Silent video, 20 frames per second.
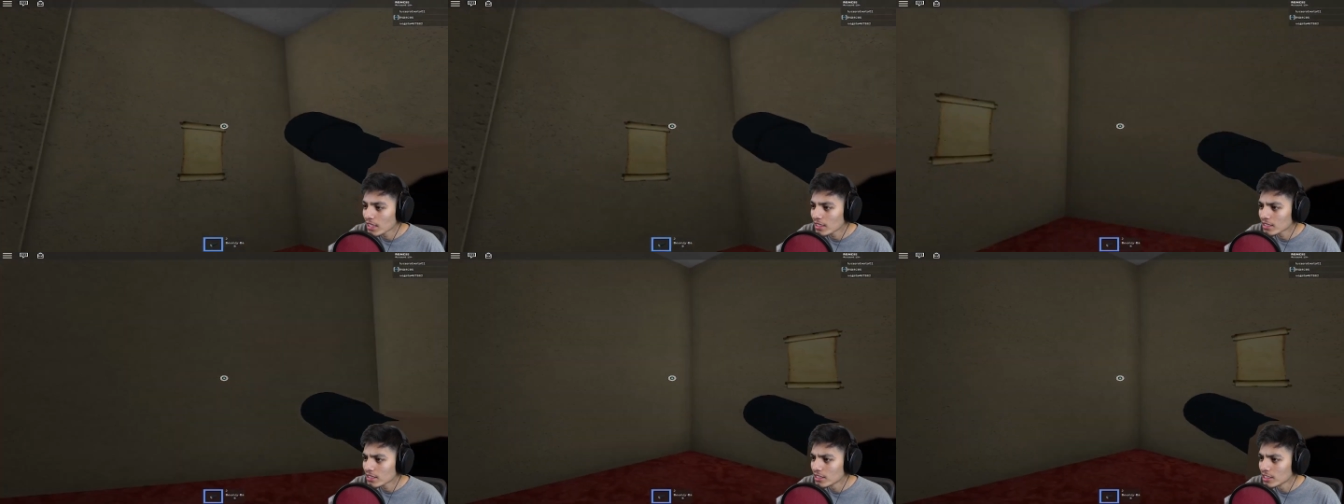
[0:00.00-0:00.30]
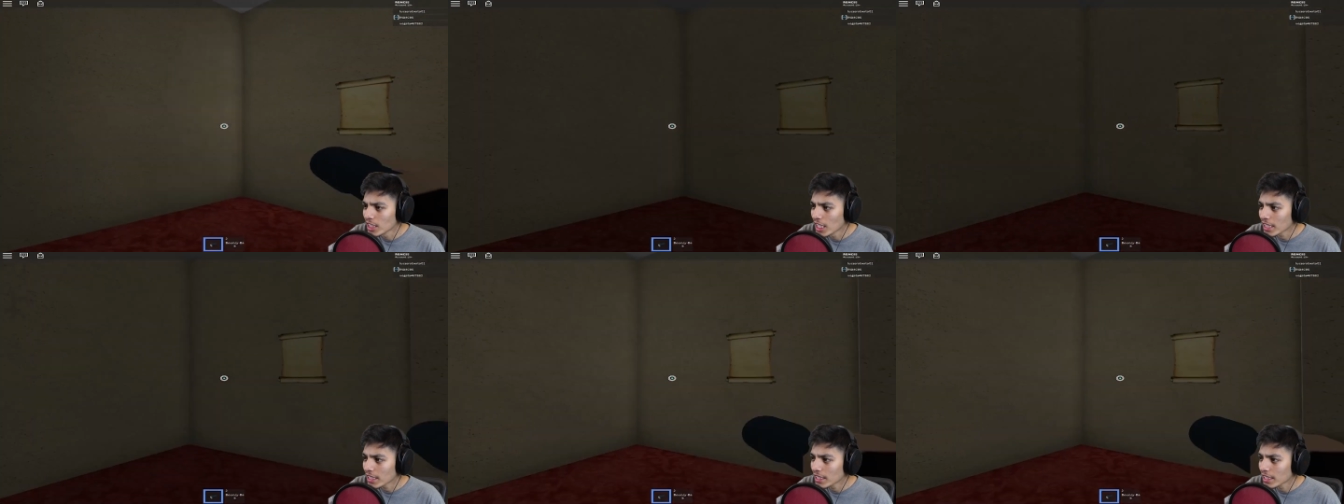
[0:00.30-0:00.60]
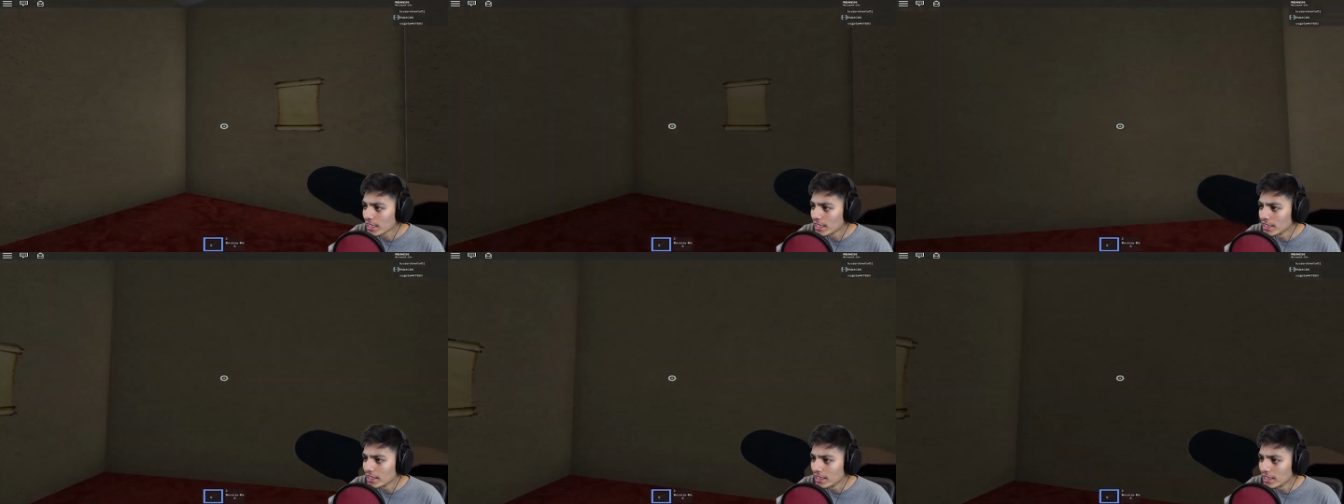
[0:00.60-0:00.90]
there's
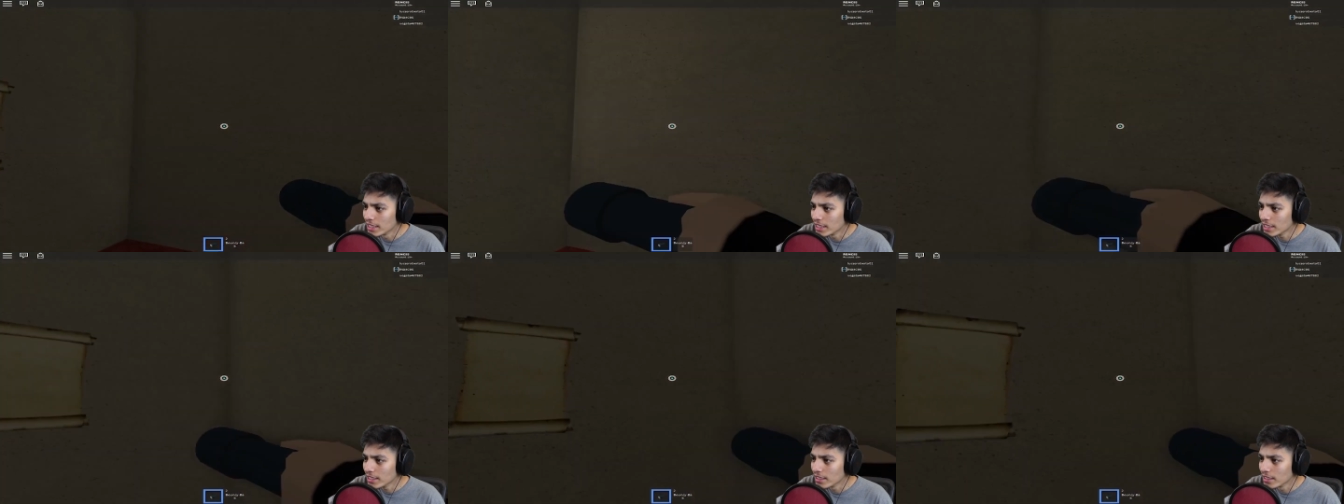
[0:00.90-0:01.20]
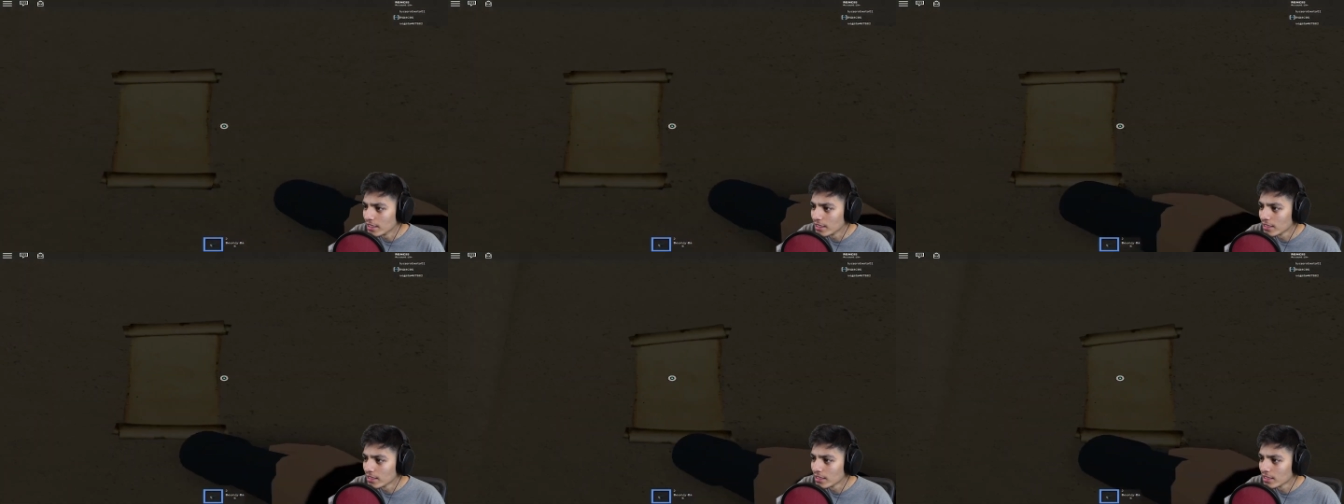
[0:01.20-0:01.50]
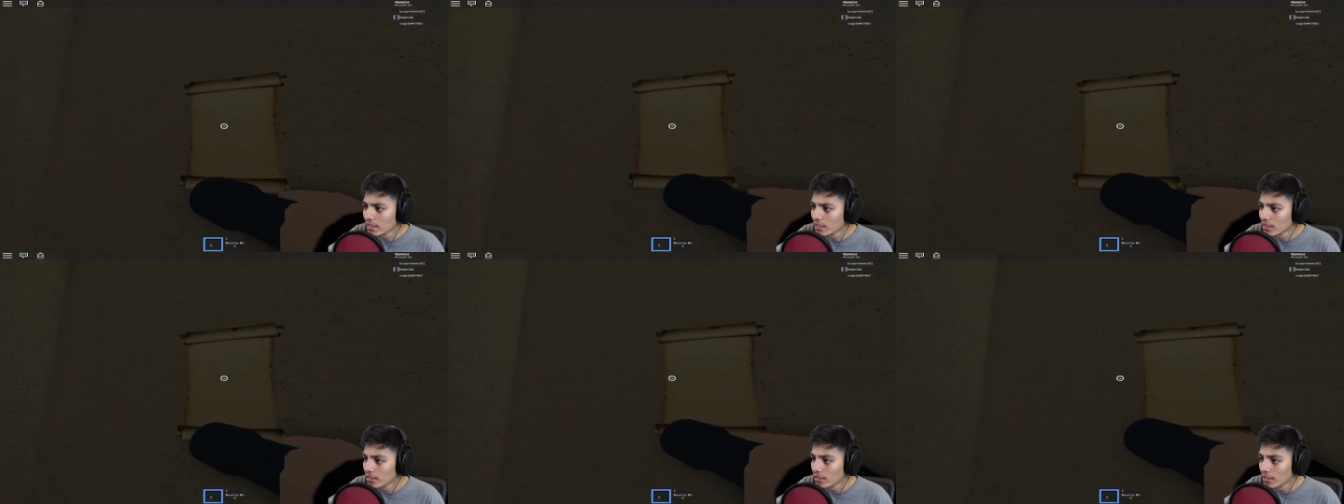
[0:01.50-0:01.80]
nothing in here.
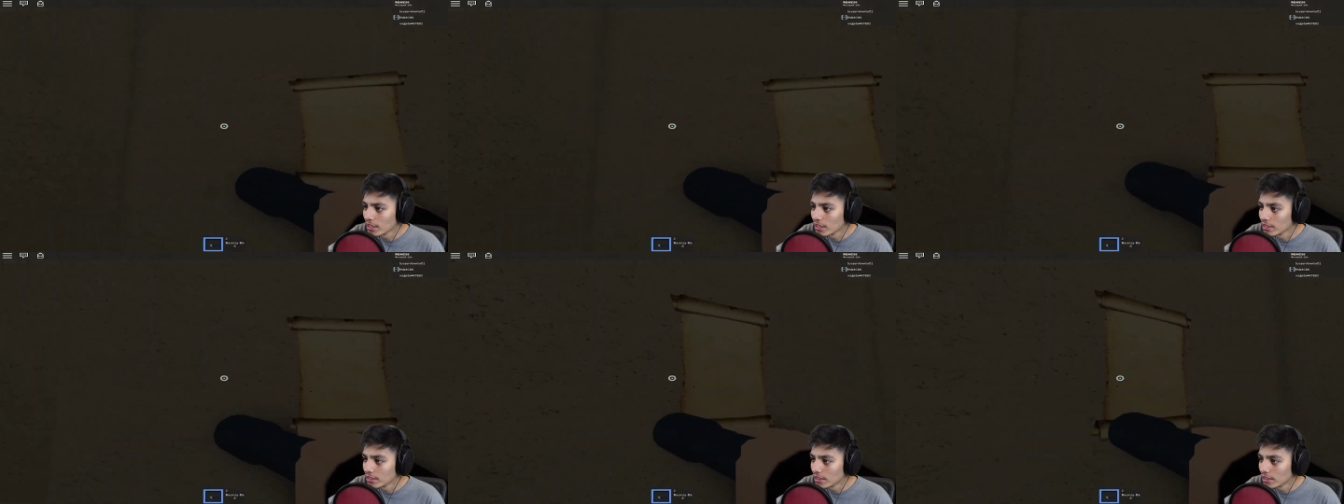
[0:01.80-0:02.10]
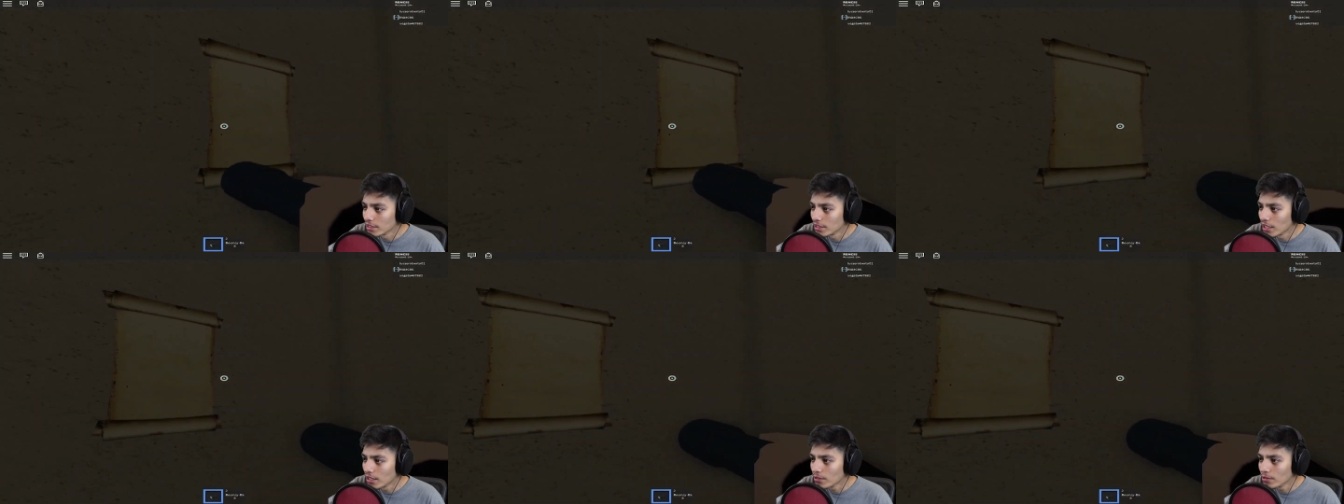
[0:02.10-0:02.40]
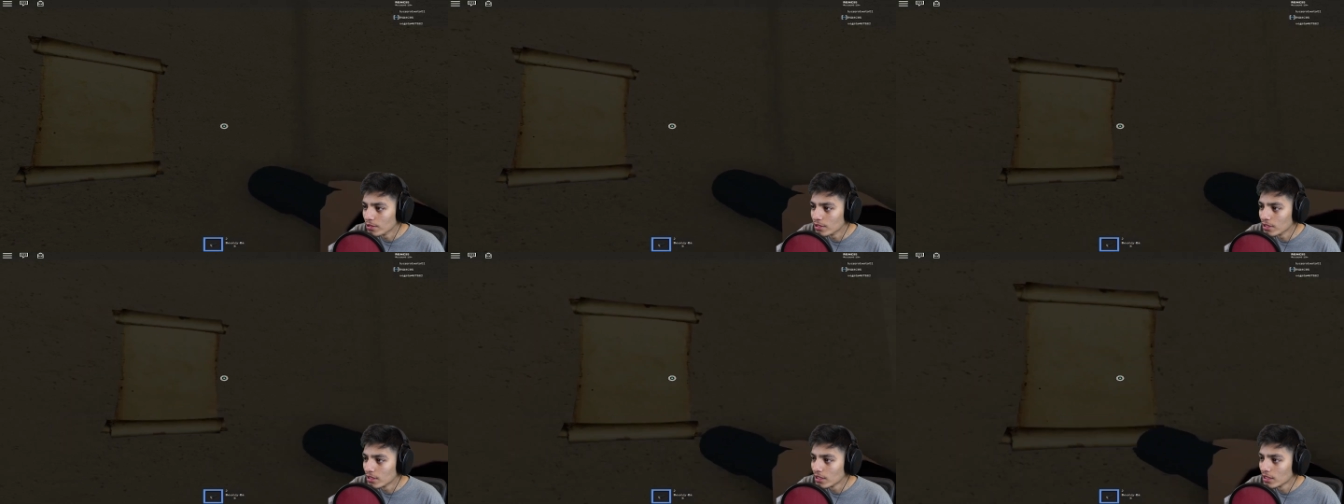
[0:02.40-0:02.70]
Oh, there's a note.